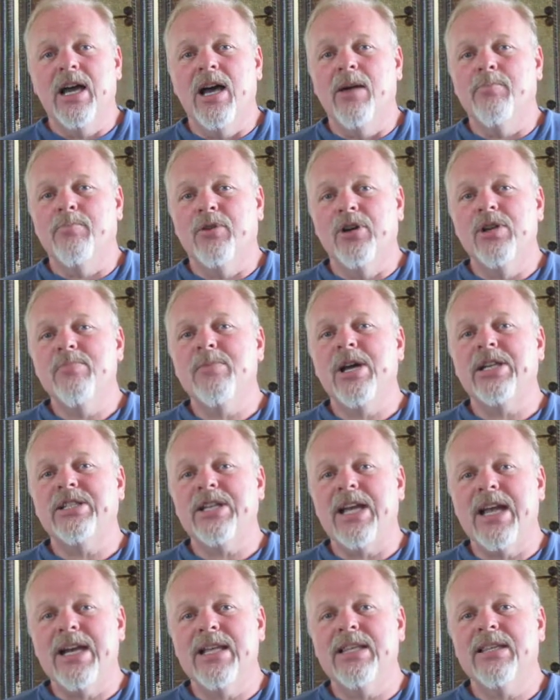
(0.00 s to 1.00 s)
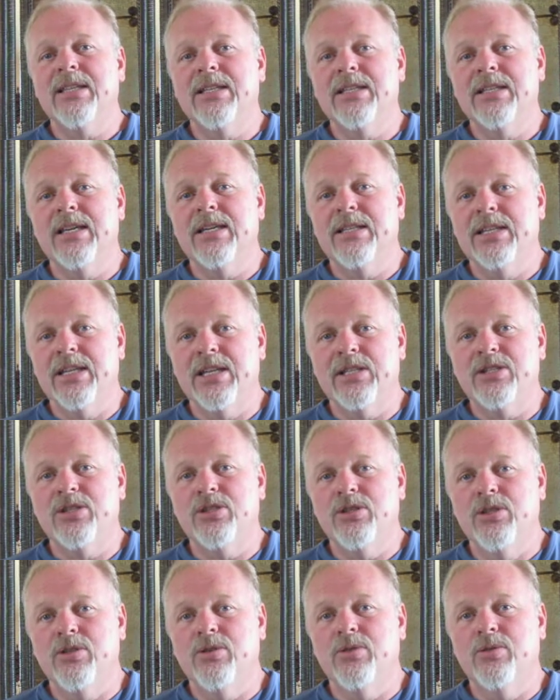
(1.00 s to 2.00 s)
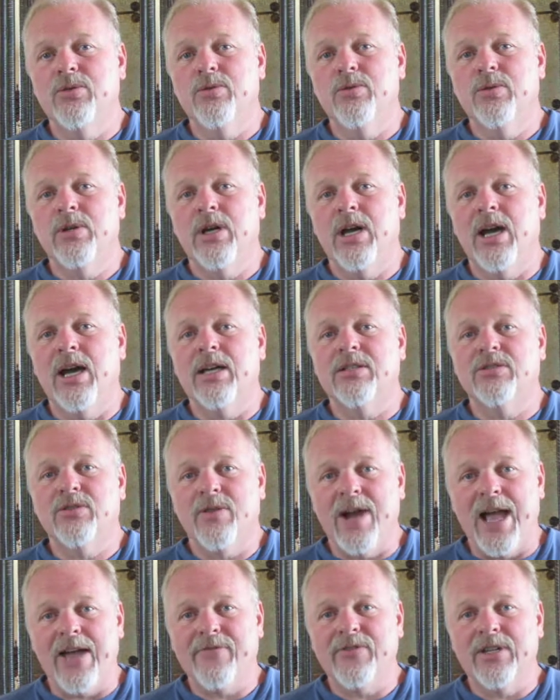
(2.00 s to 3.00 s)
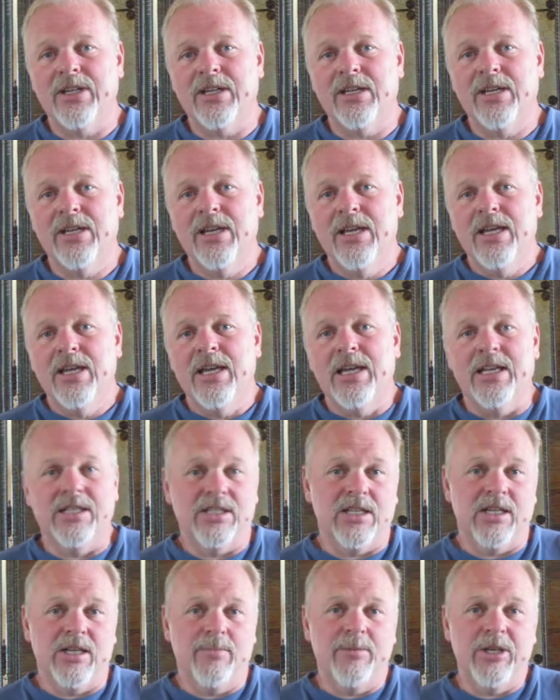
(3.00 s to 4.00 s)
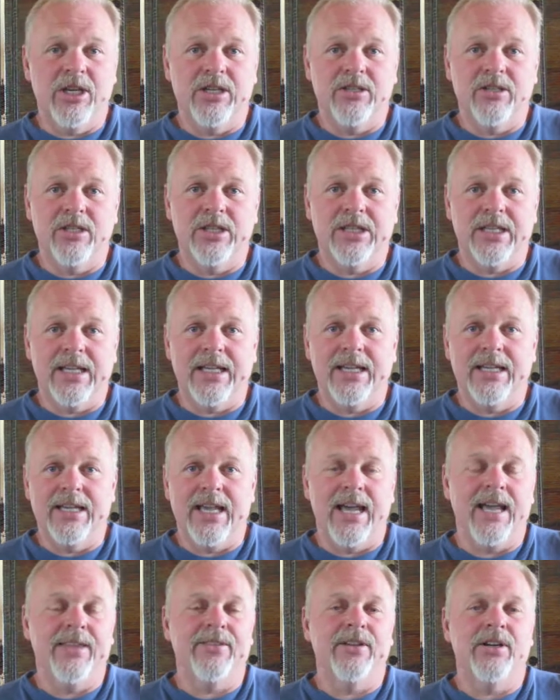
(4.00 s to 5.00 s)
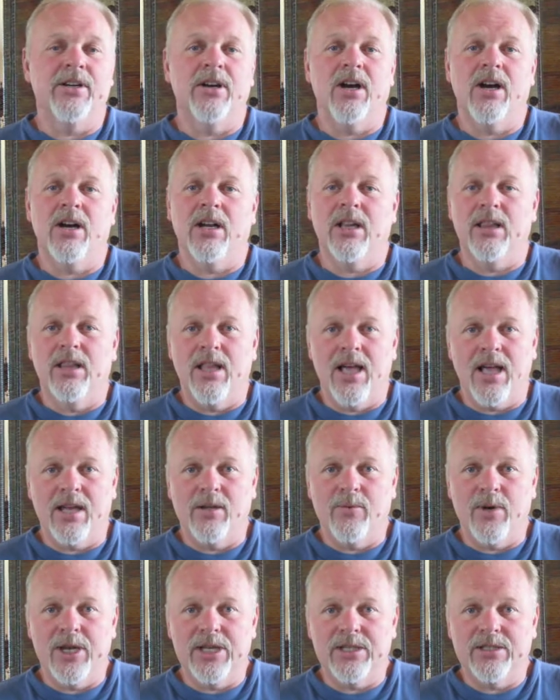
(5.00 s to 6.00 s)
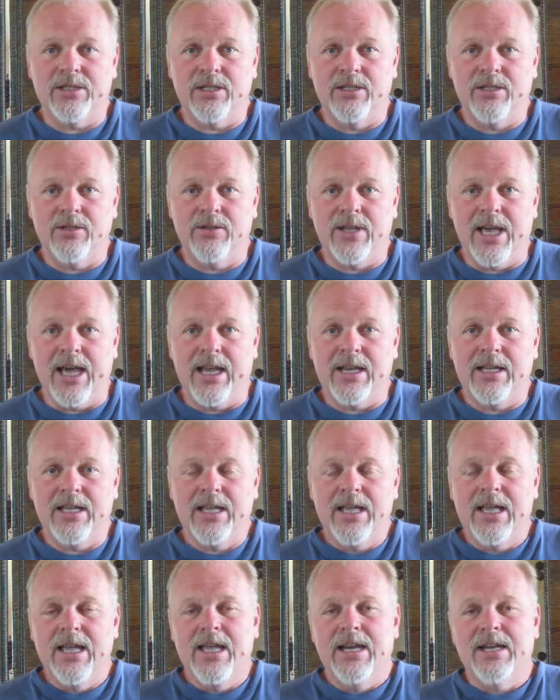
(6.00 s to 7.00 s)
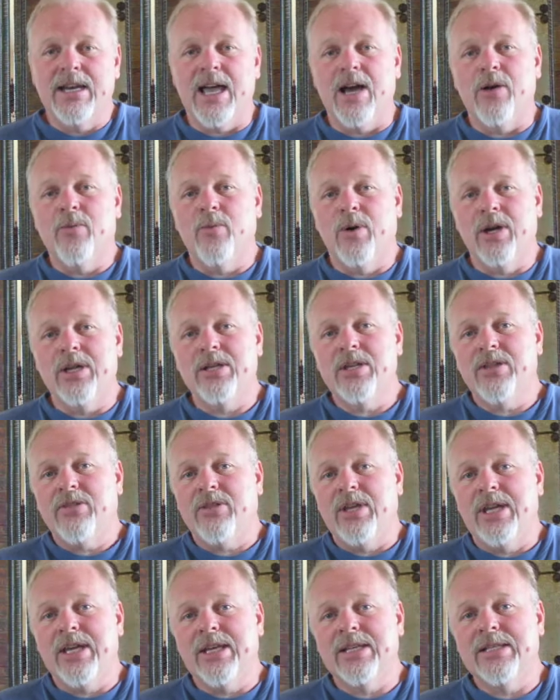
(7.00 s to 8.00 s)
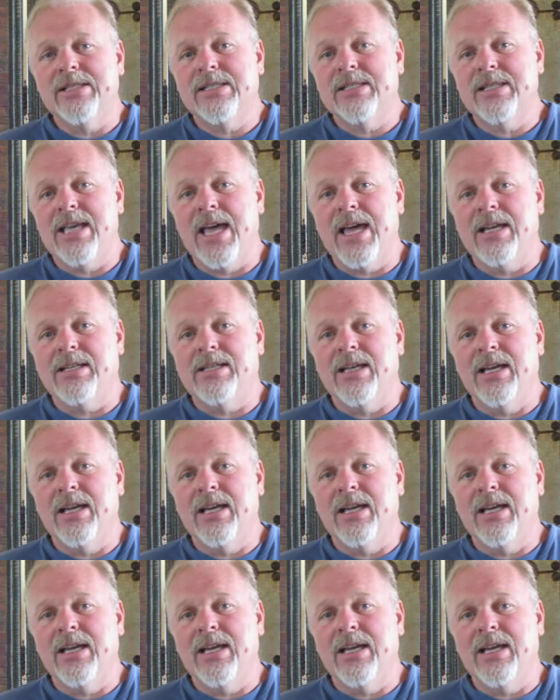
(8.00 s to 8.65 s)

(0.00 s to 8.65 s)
Pretty much anything that gets you traffic is going to be a good thing, and there are a lot of ways to do that. Now, one of the things that